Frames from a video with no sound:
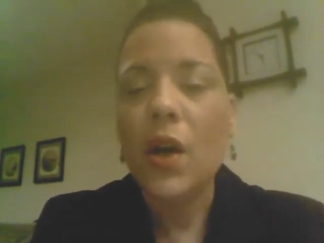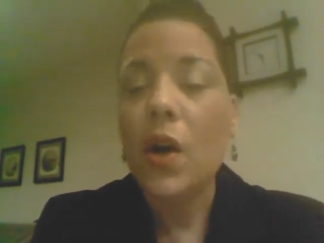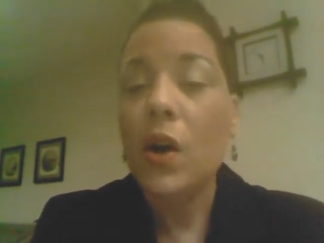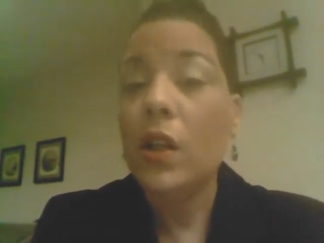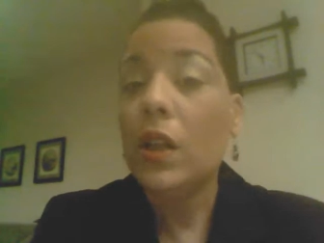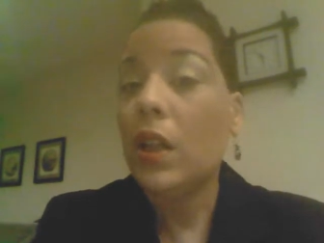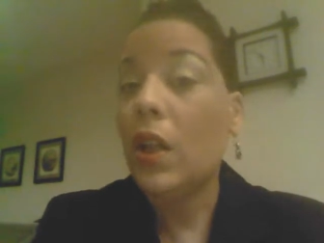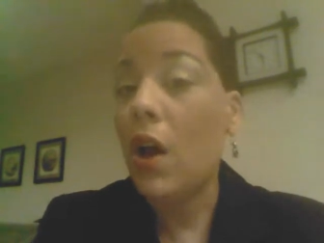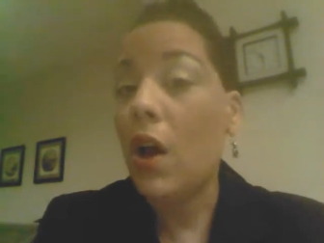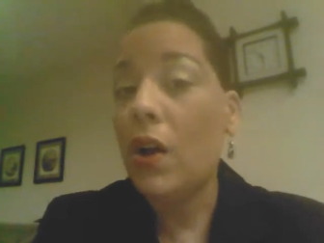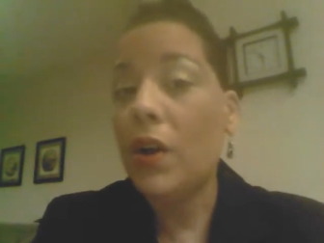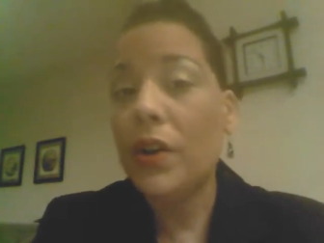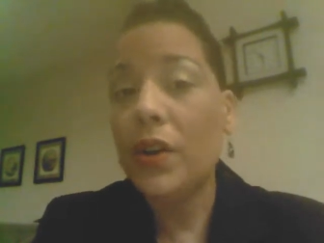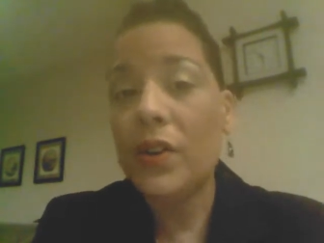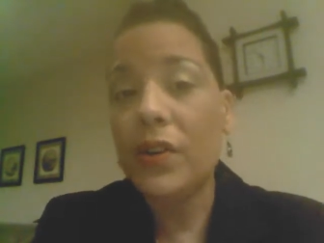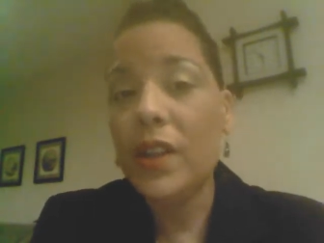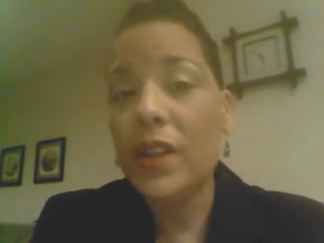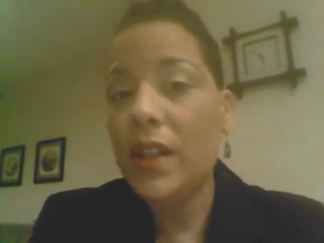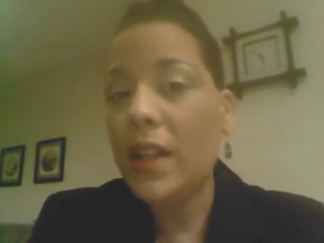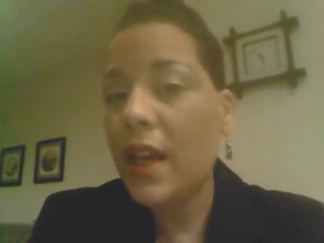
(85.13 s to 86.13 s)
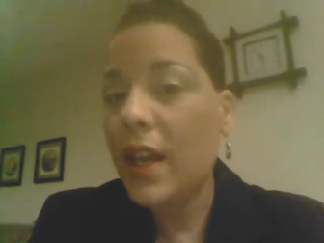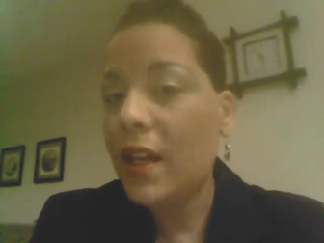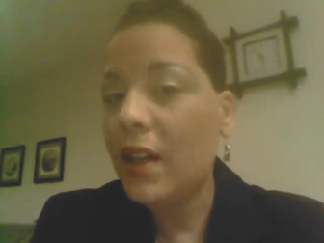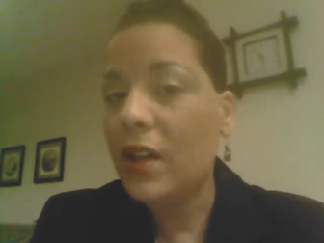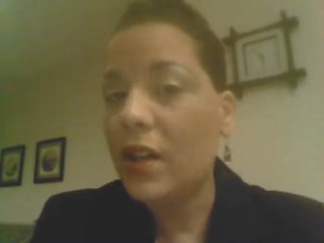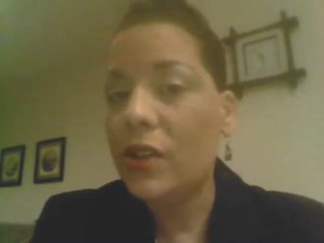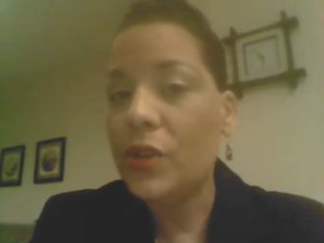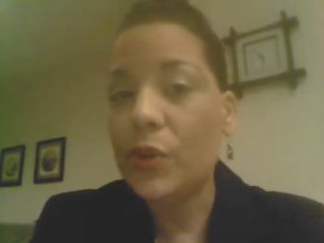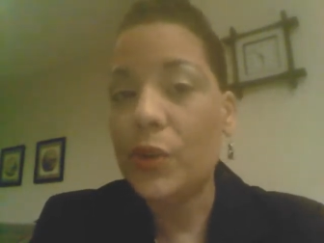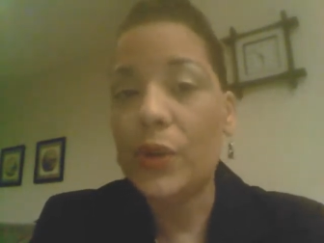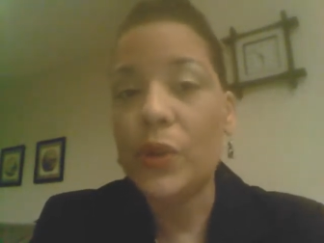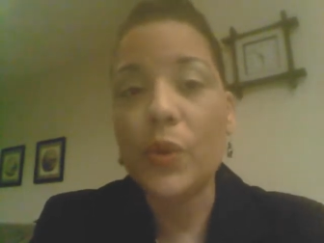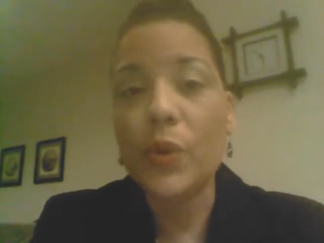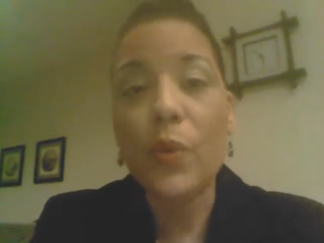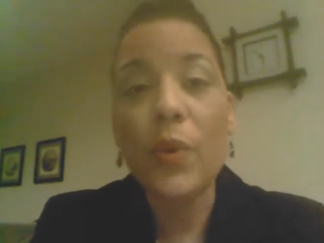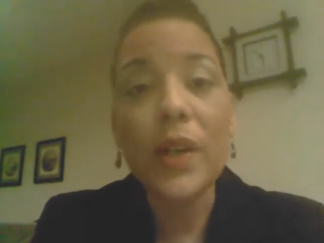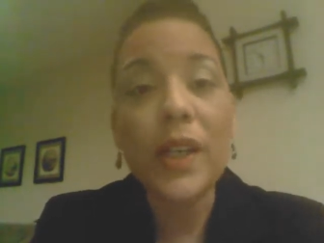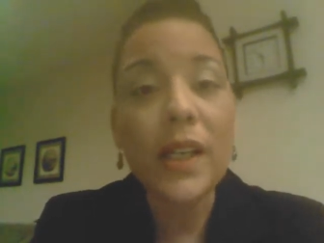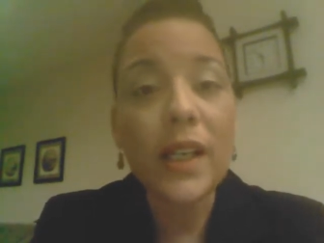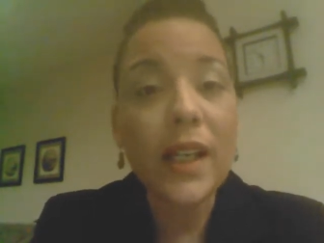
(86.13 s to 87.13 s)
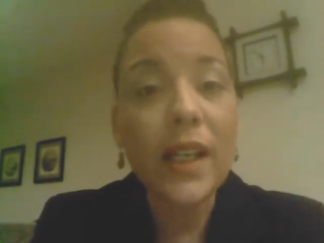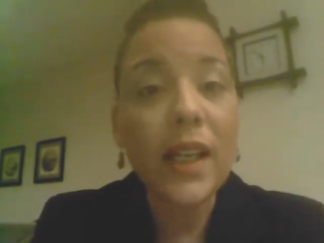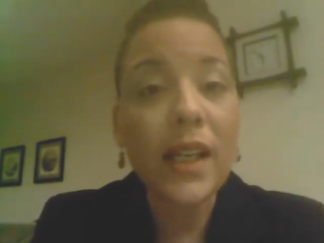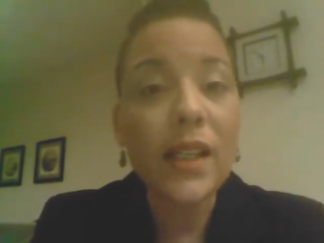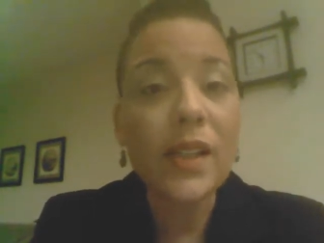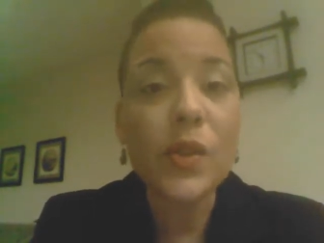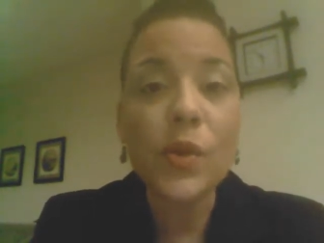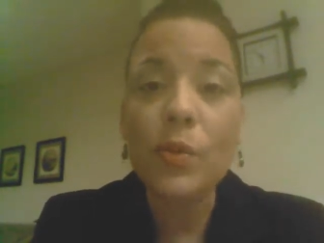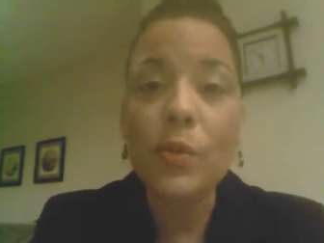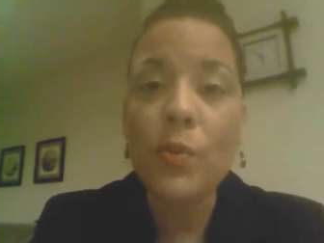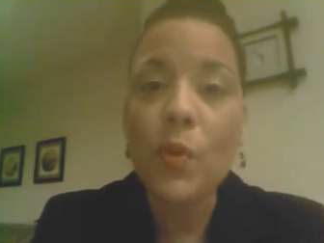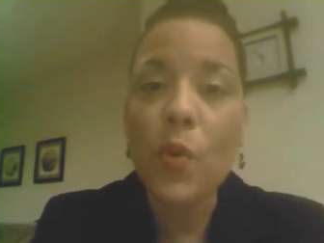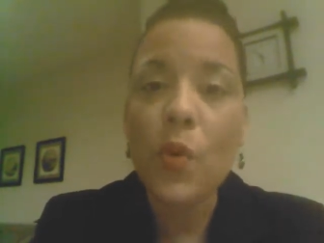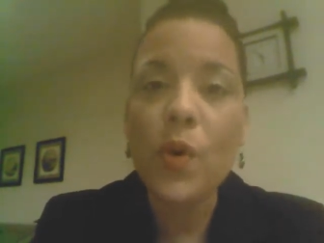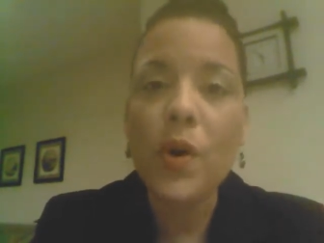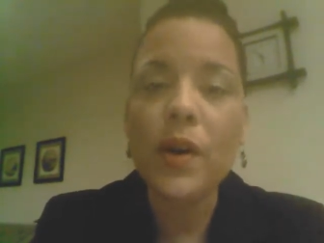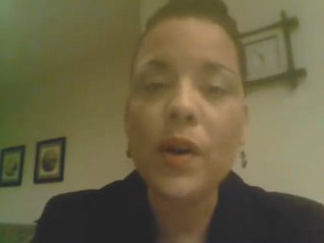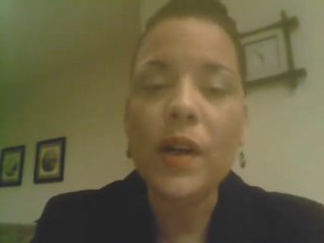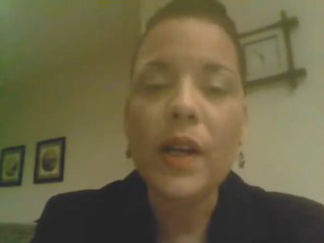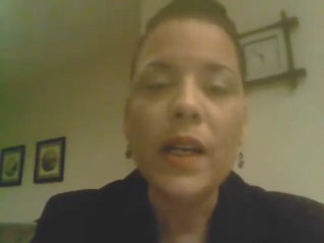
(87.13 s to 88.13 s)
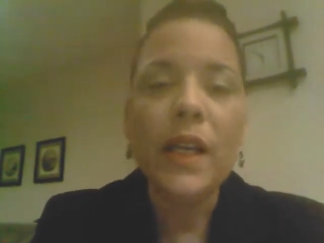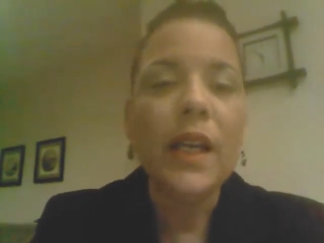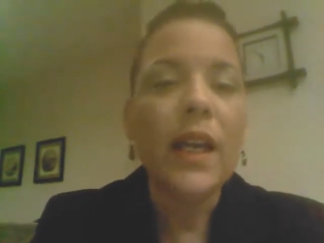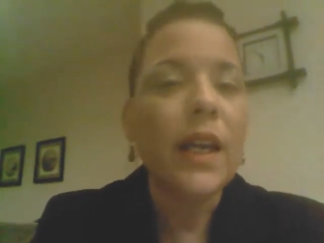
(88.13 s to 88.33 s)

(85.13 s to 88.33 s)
longer than that, 120 days or more.